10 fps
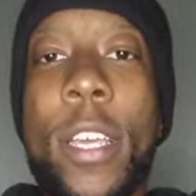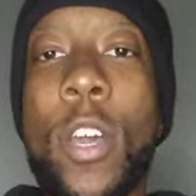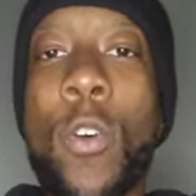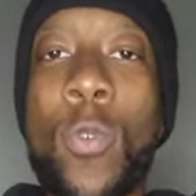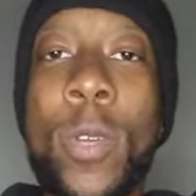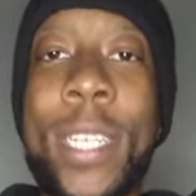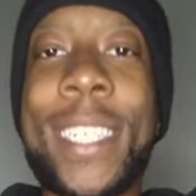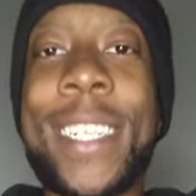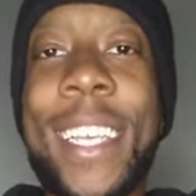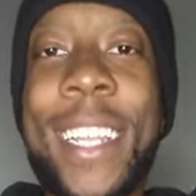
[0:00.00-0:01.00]
Yo,
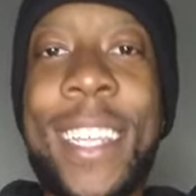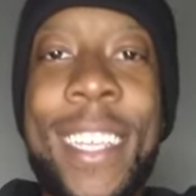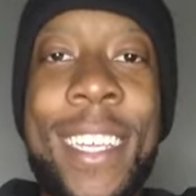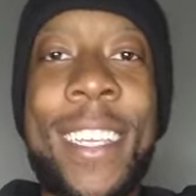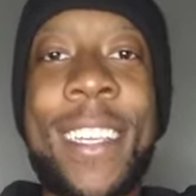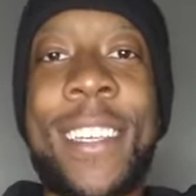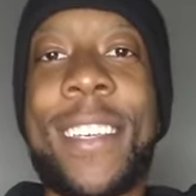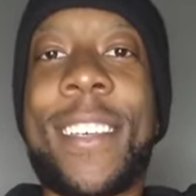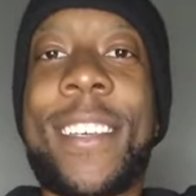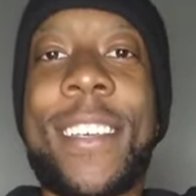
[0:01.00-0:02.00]
this is Kenny E.
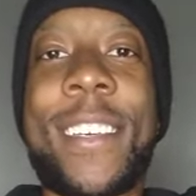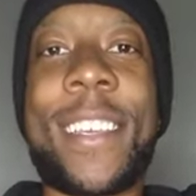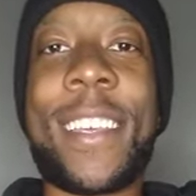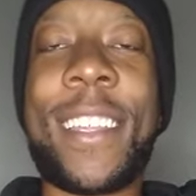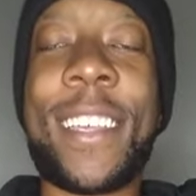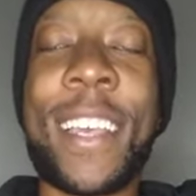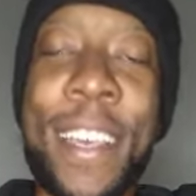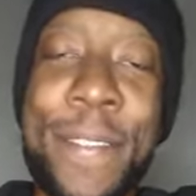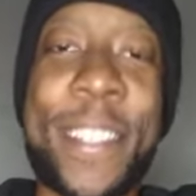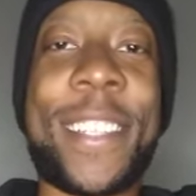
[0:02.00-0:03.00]
Kenny
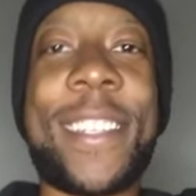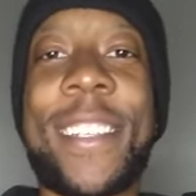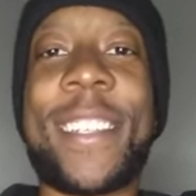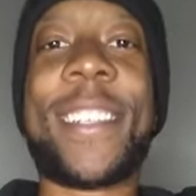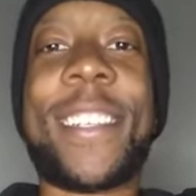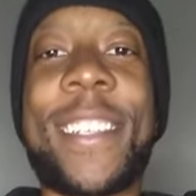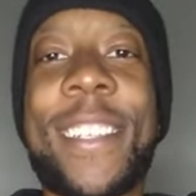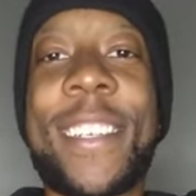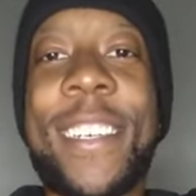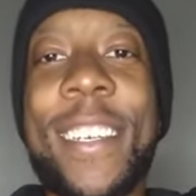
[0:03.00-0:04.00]
Evans.
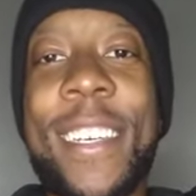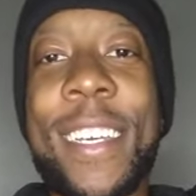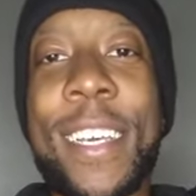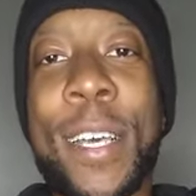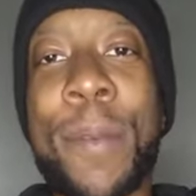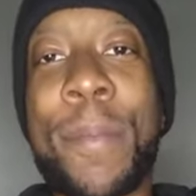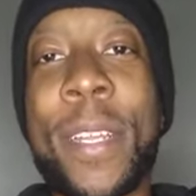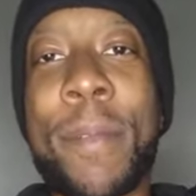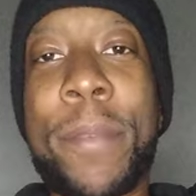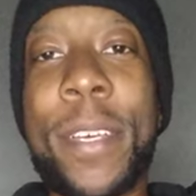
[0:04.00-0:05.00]
Up
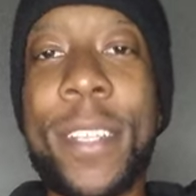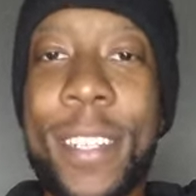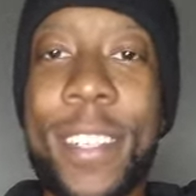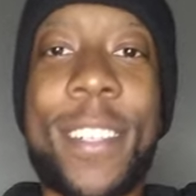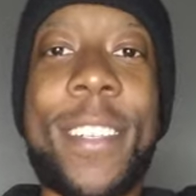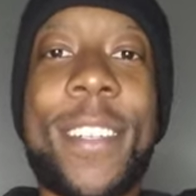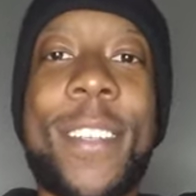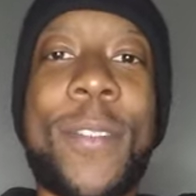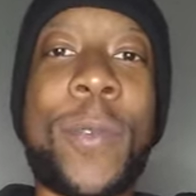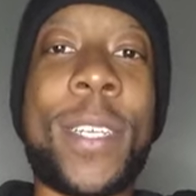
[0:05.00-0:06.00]
in the building.
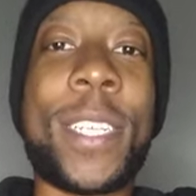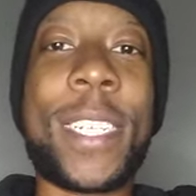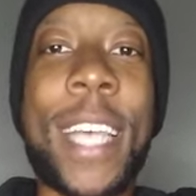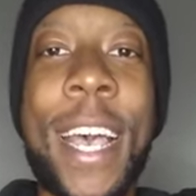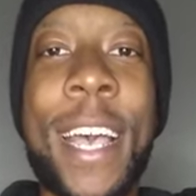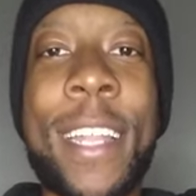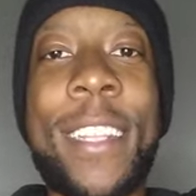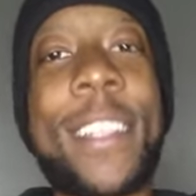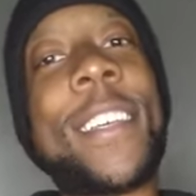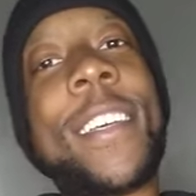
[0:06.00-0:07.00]
We inside.
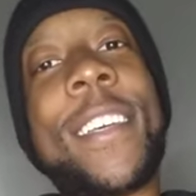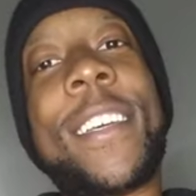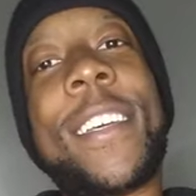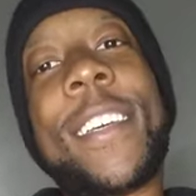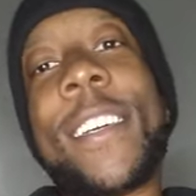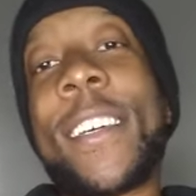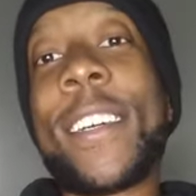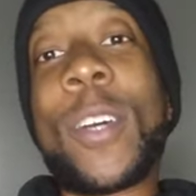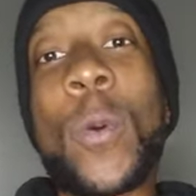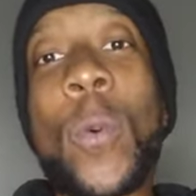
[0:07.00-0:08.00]

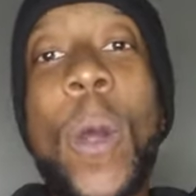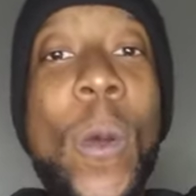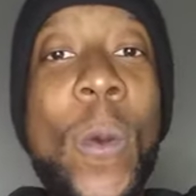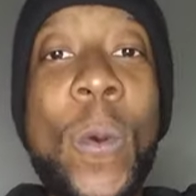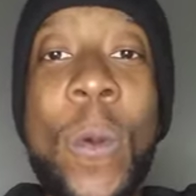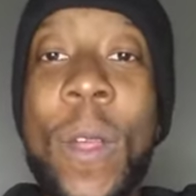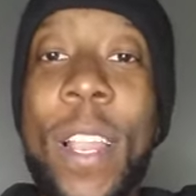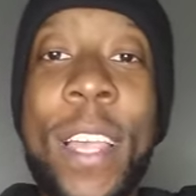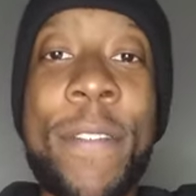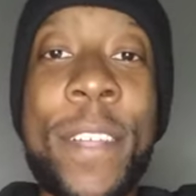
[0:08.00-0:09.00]
Woo!
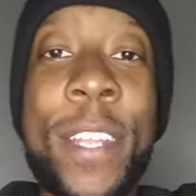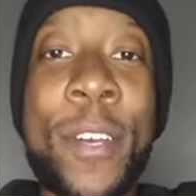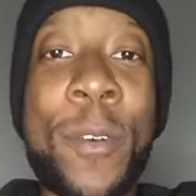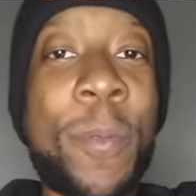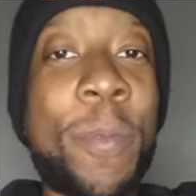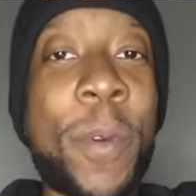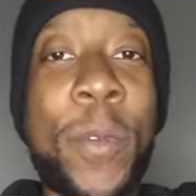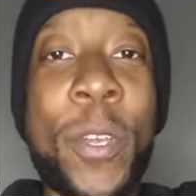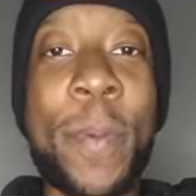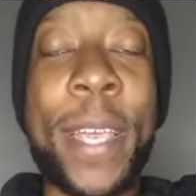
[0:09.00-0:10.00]
Late video. Well,
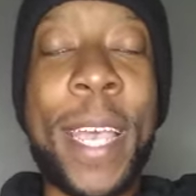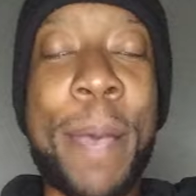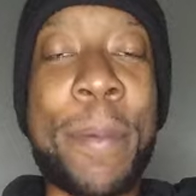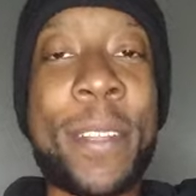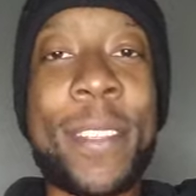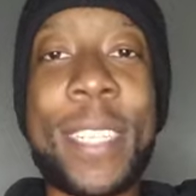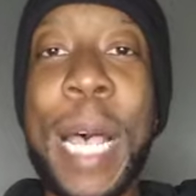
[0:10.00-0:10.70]
we gonna make it happen.